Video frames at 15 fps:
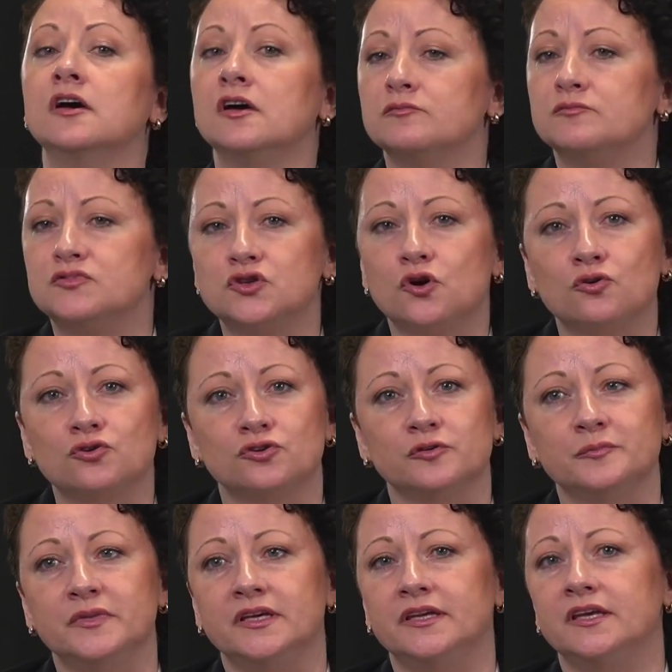social
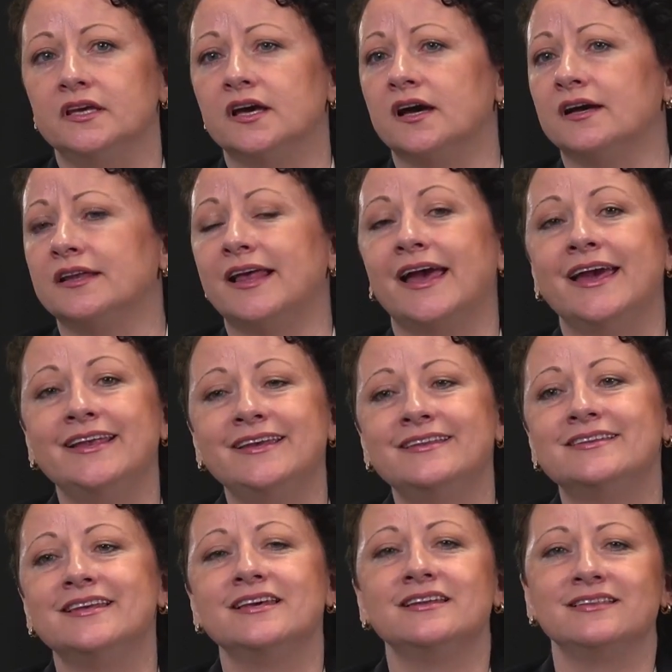media, and
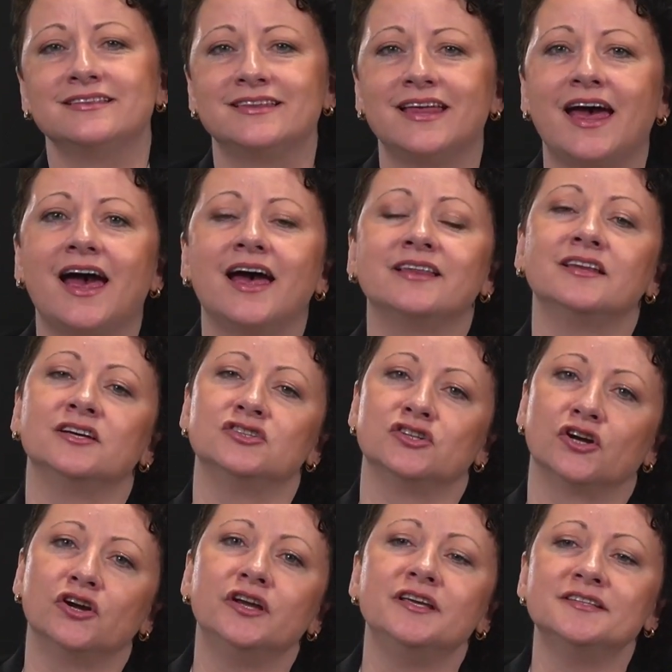anything that
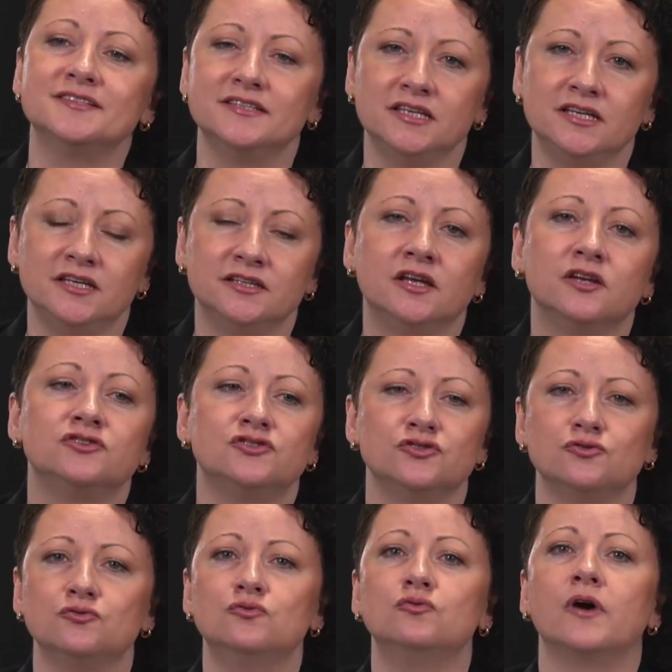attorneys need
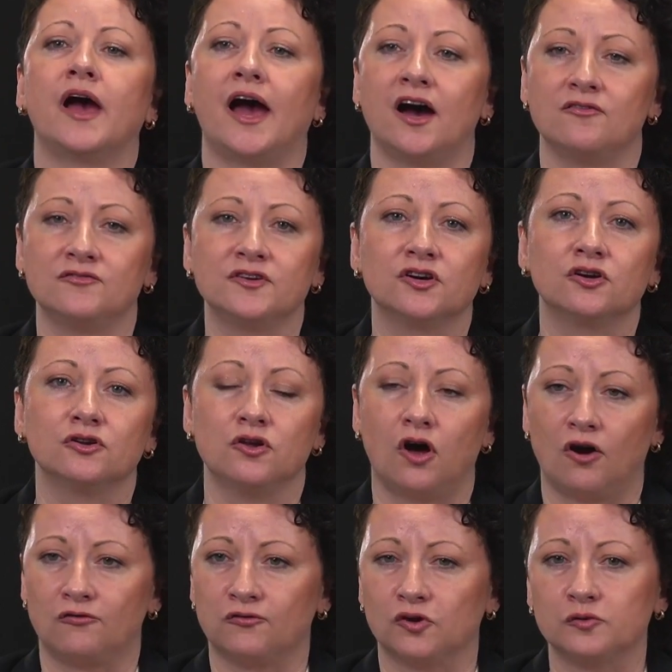to have their law
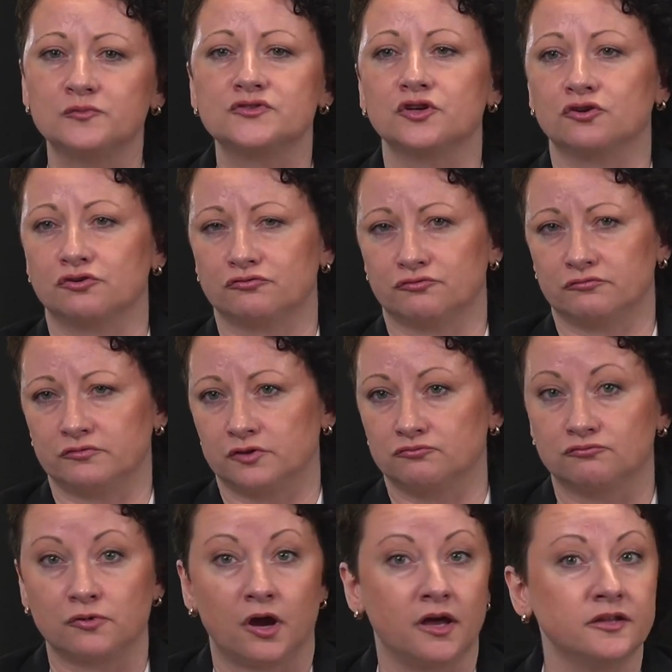firms
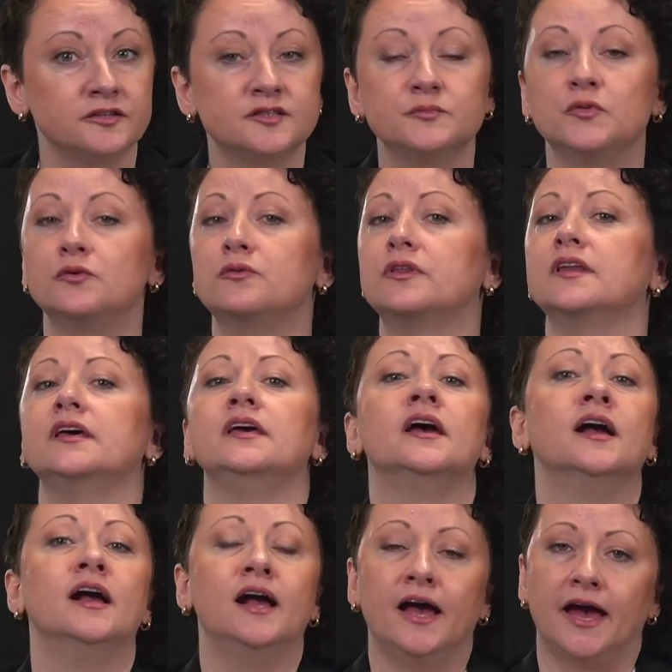run smoothly
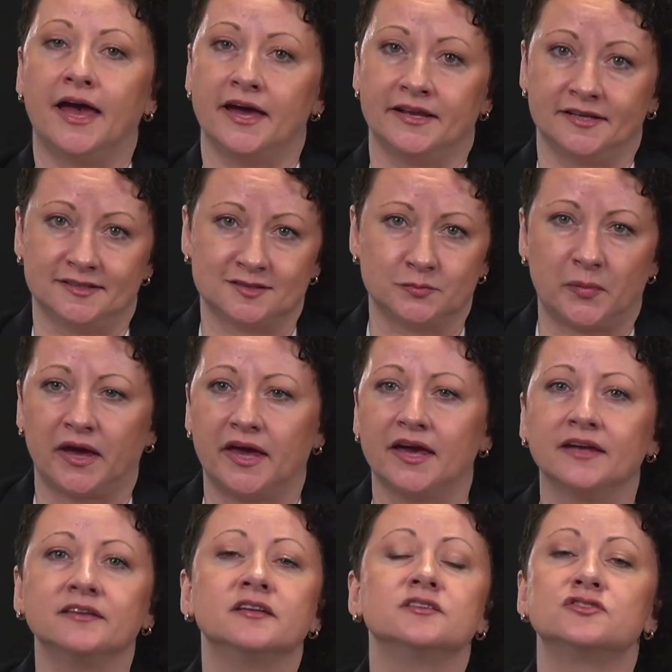and
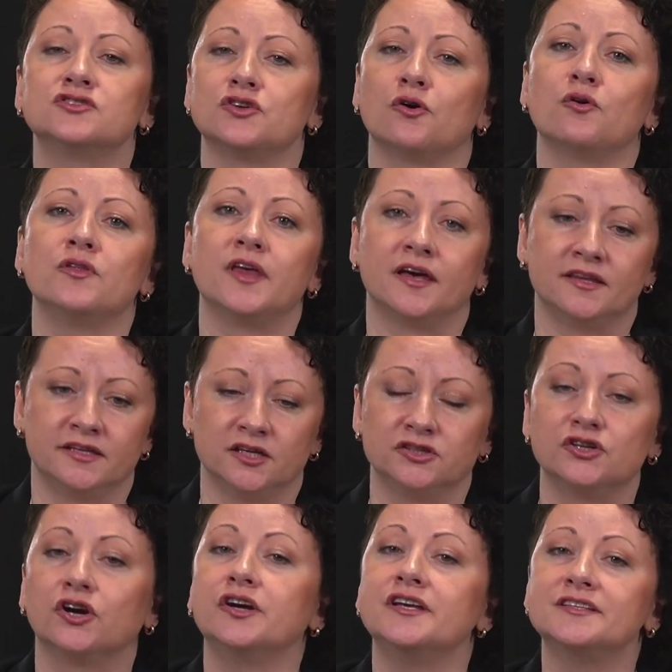expand so that the
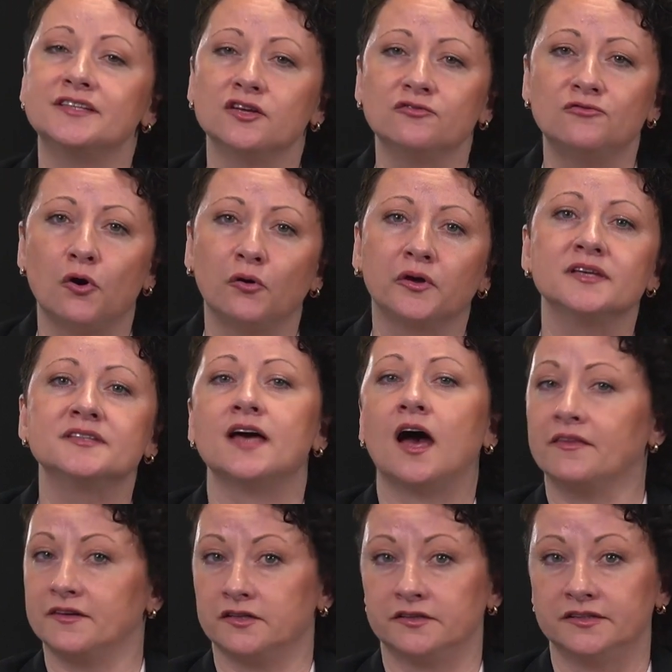attorneys can focus on
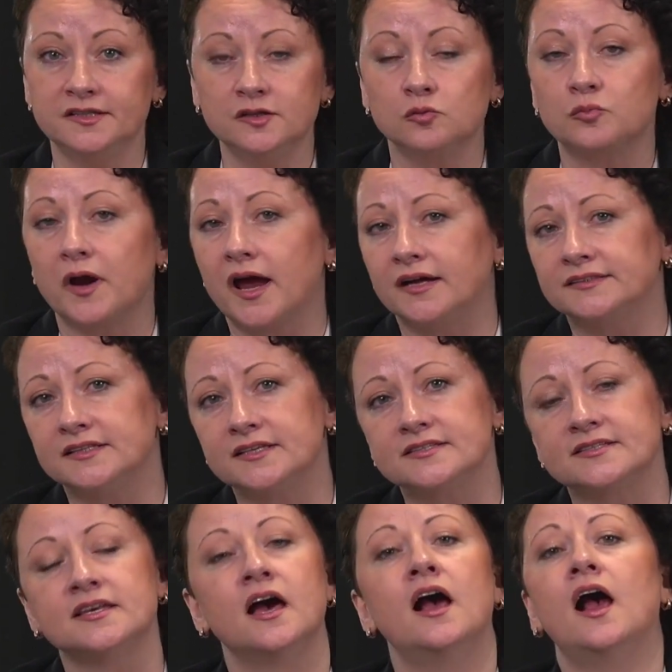their legal practice
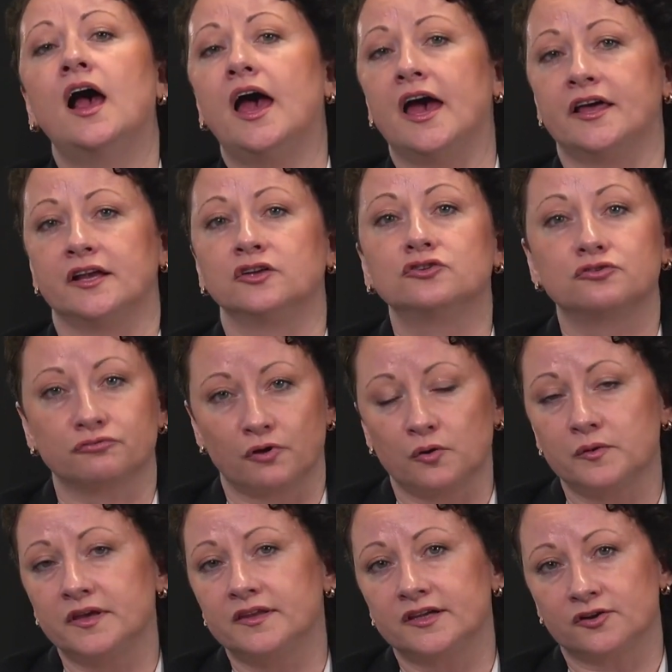and on
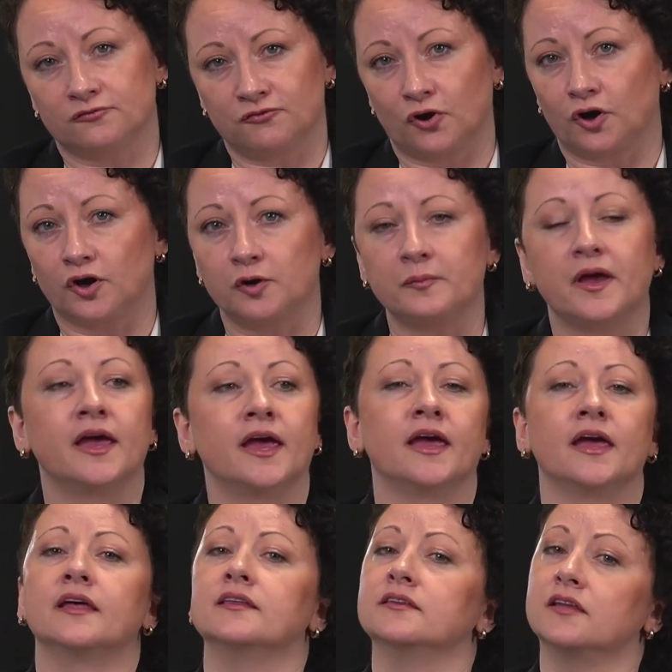growing their firm
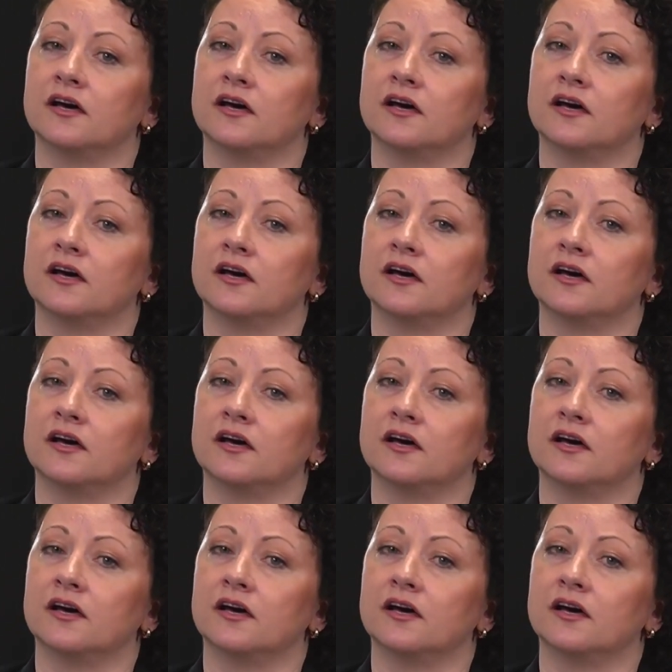and